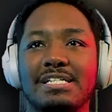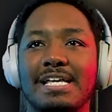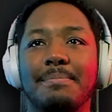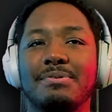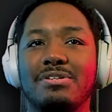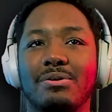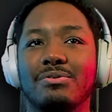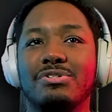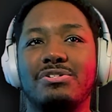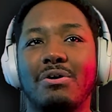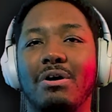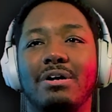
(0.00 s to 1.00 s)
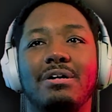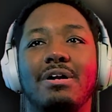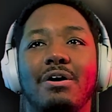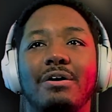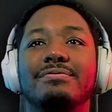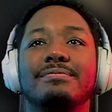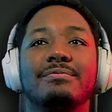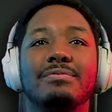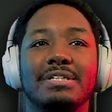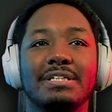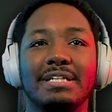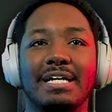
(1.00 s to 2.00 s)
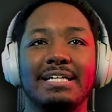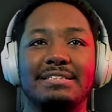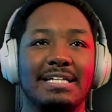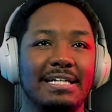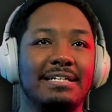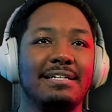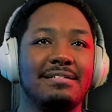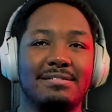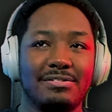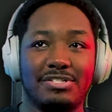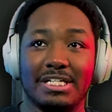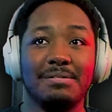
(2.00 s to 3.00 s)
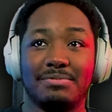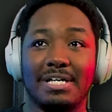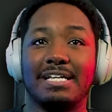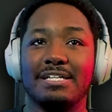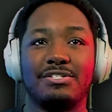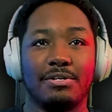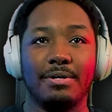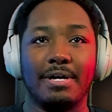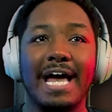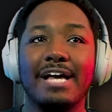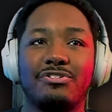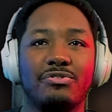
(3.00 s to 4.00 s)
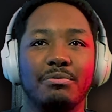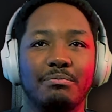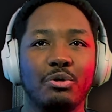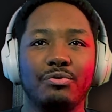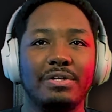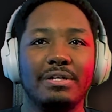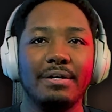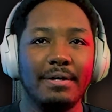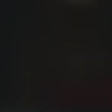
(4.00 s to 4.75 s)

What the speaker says: This episode is starting off really nice. Like, it seems like it's an actual movie.